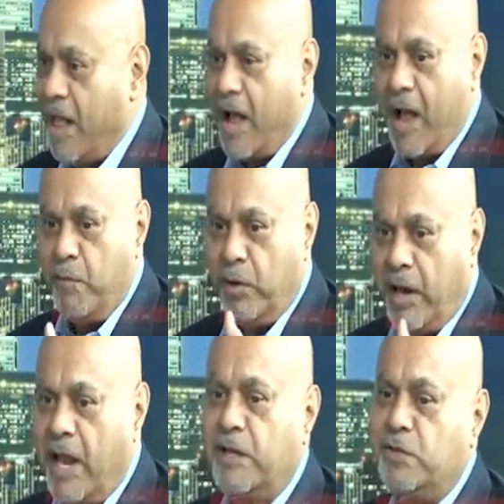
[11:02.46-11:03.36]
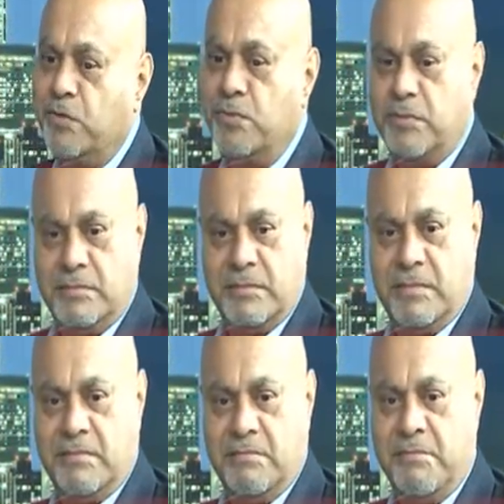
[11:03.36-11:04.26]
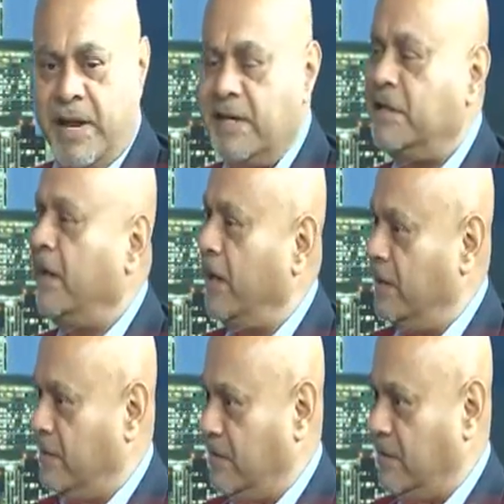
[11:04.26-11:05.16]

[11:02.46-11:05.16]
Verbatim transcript: I would like to maintain